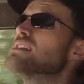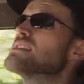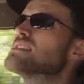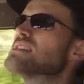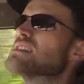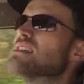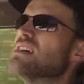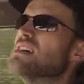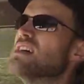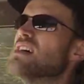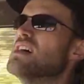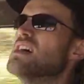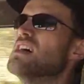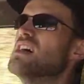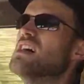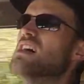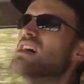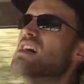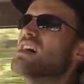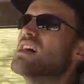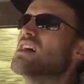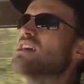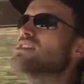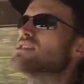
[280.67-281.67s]

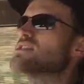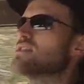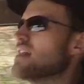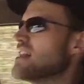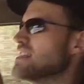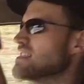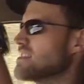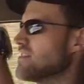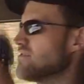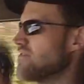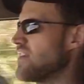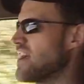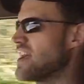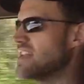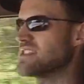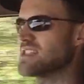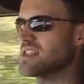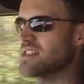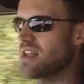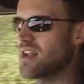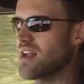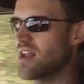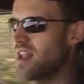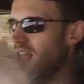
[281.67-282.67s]
It also has the fancy
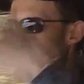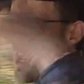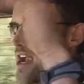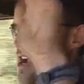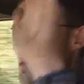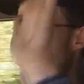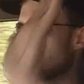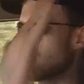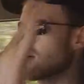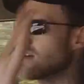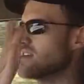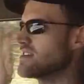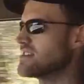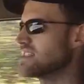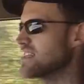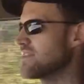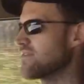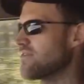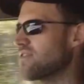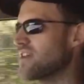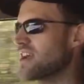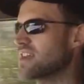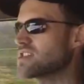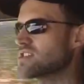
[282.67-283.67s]
little air
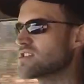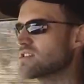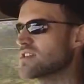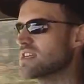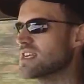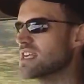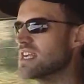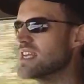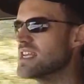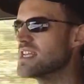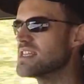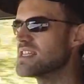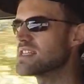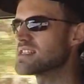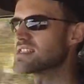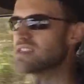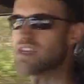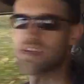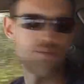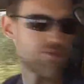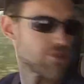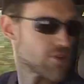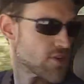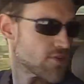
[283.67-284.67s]
deflector in the
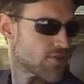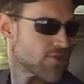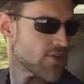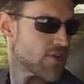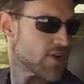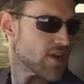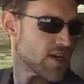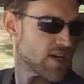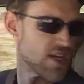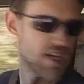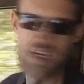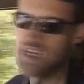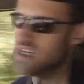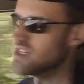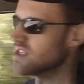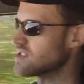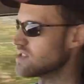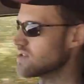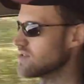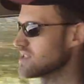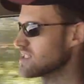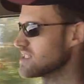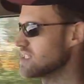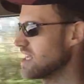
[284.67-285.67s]
sunroof,
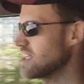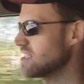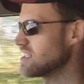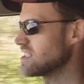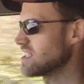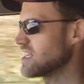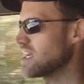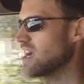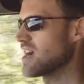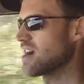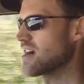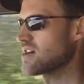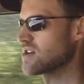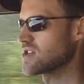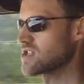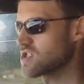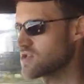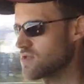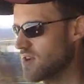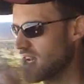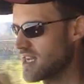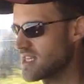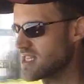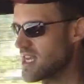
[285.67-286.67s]
so it sends the air
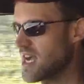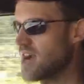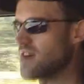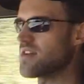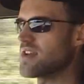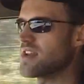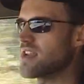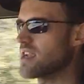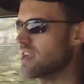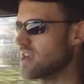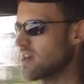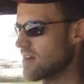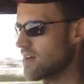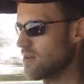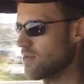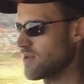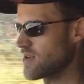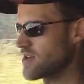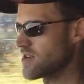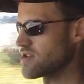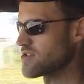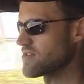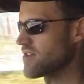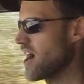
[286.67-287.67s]
straight down to here
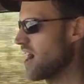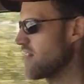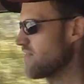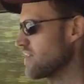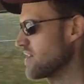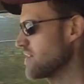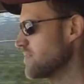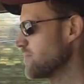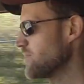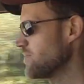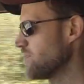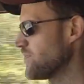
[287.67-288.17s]
when you're driving.